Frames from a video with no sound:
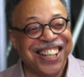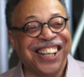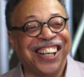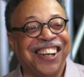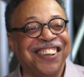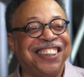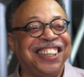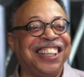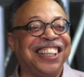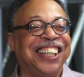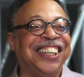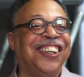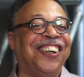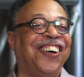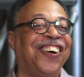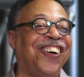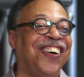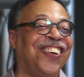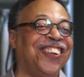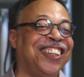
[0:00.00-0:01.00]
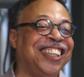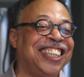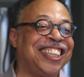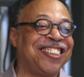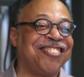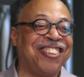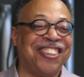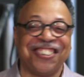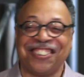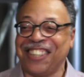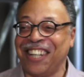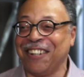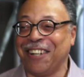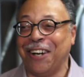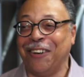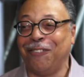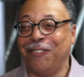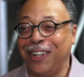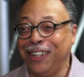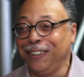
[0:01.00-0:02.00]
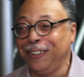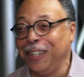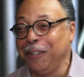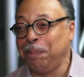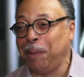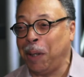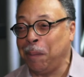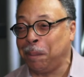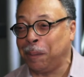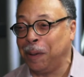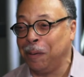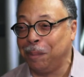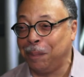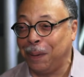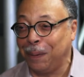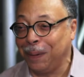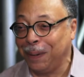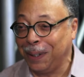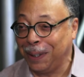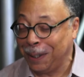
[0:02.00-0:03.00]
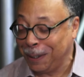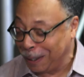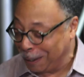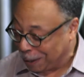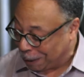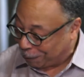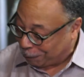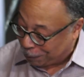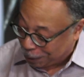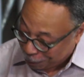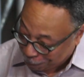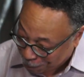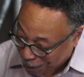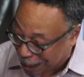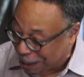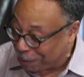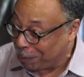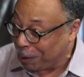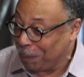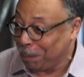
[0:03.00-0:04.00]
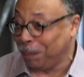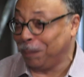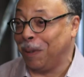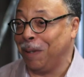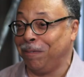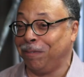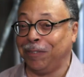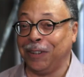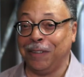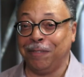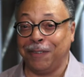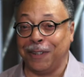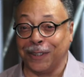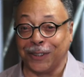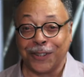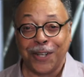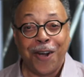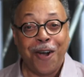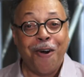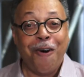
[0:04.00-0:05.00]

And I'm thinking, holy smokes, I got one good paper on Baudelaire and I got one bad paper on free verse.